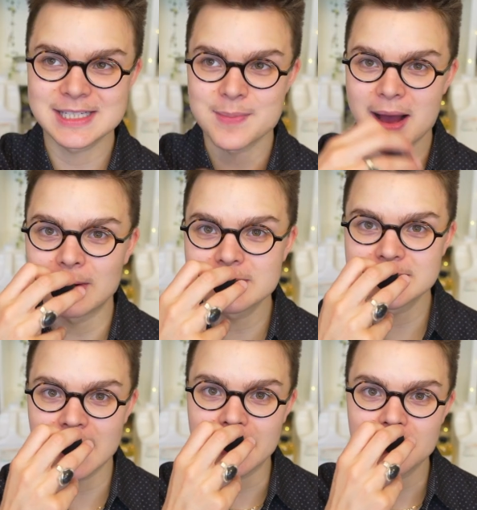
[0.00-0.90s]
smells
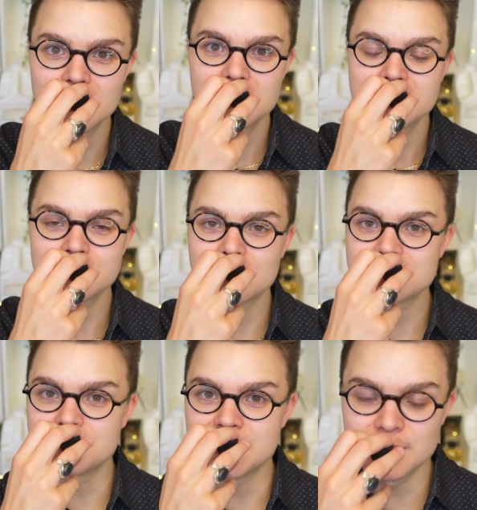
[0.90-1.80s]
like the
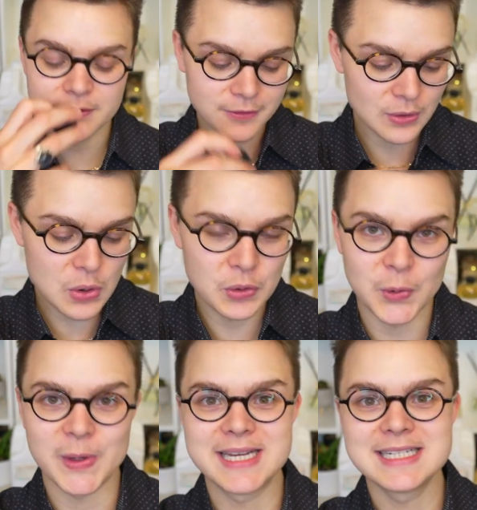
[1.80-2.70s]
most beautiful
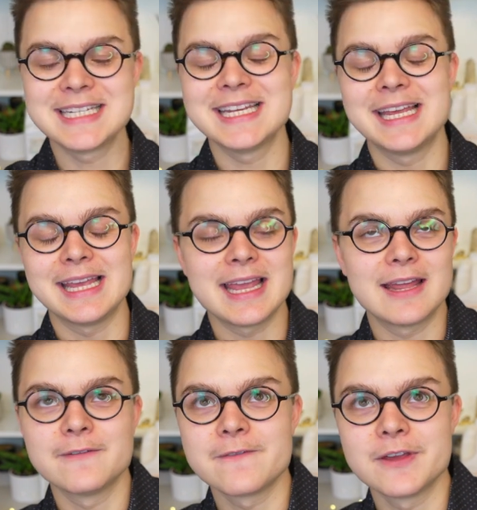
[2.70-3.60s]
green tea
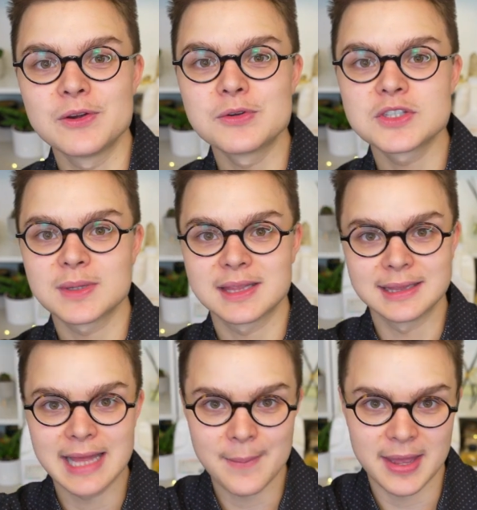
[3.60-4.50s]
infused with
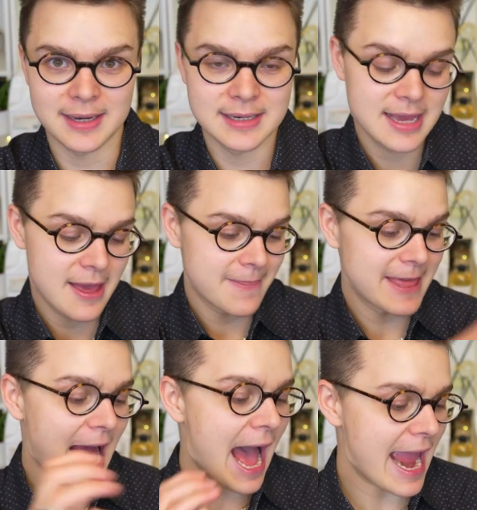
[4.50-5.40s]
lemon
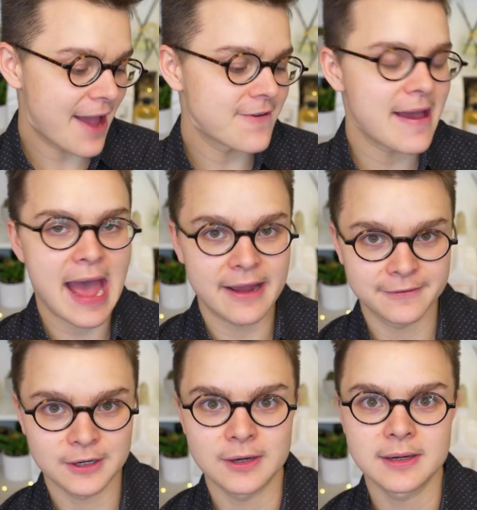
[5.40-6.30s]
that I have
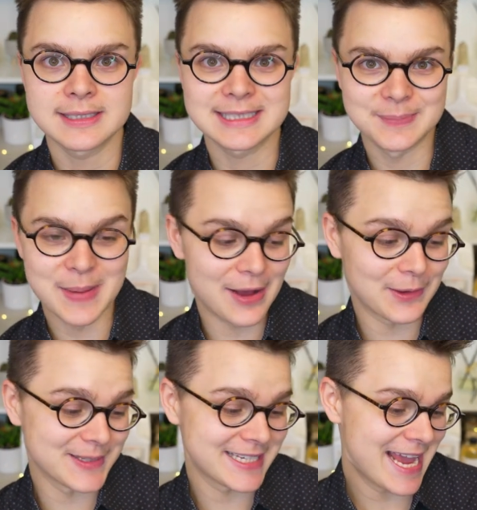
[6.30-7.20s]
ever
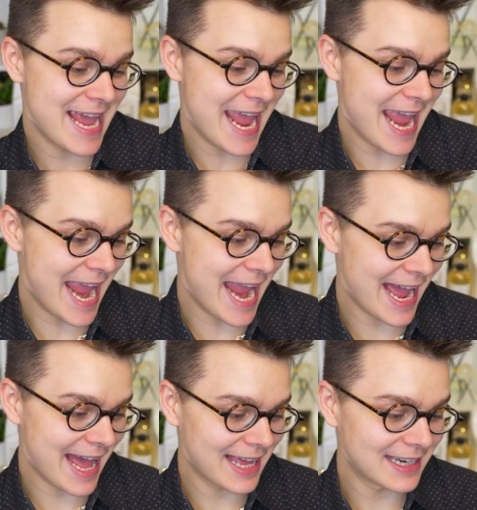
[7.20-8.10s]
smelled.
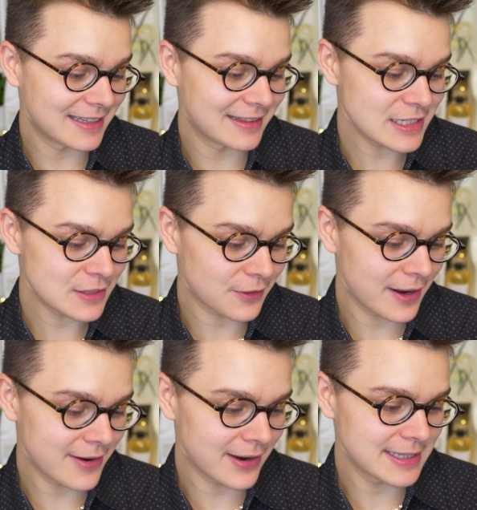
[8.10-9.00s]
And this
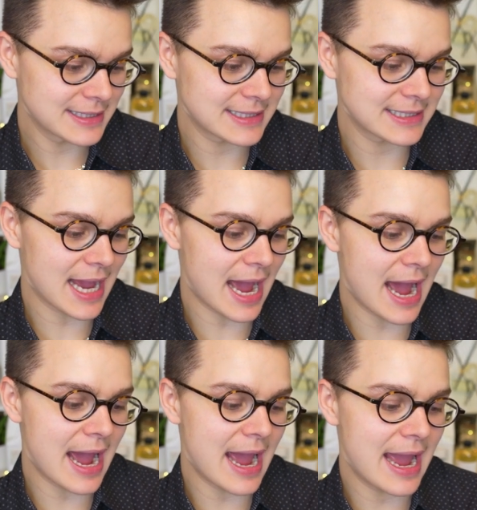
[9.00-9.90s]
fragrance,
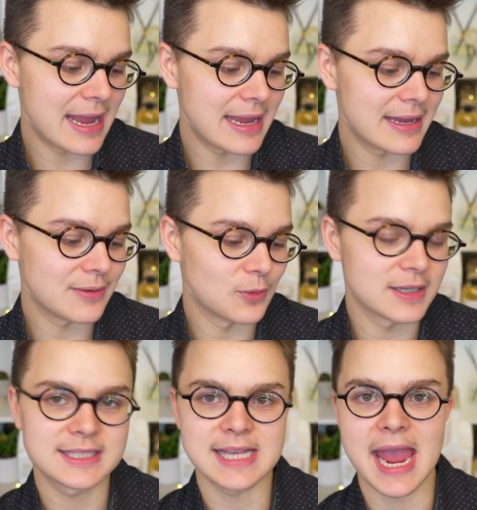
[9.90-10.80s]
I
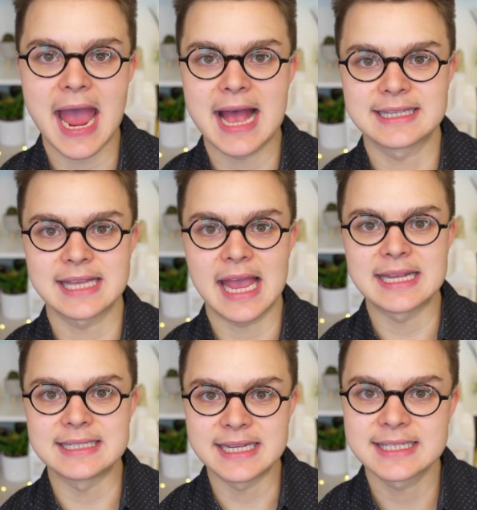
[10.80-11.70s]
would say has
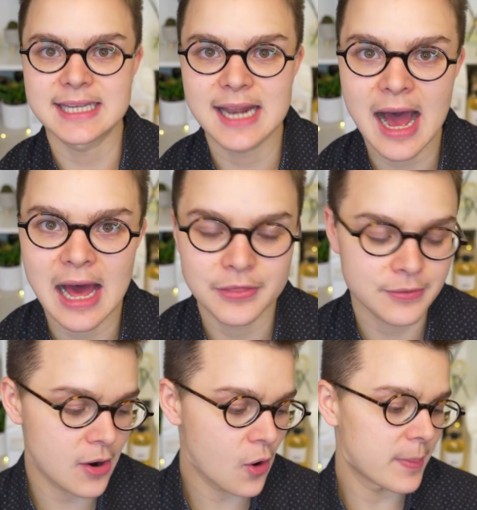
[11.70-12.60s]
a decent hot
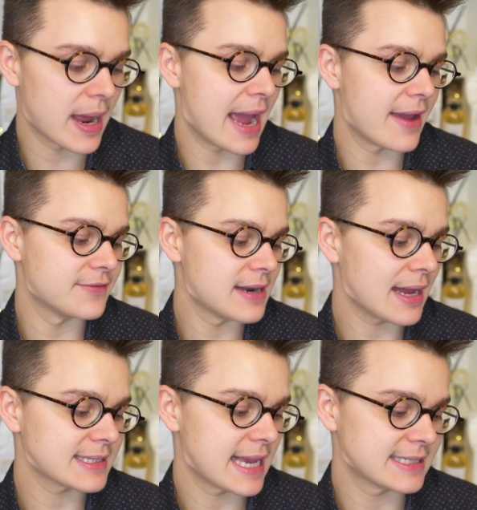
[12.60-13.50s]
throw, but I have
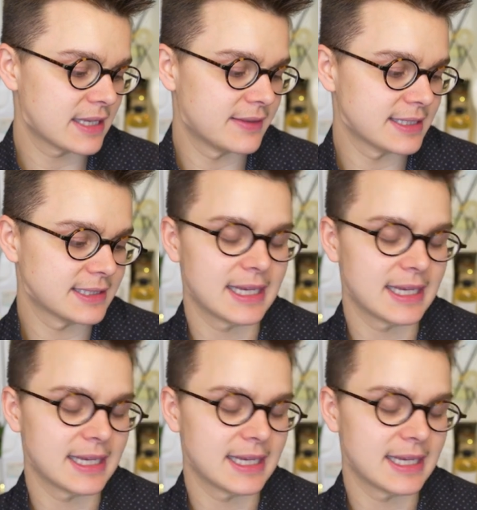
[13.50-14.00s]
not tested this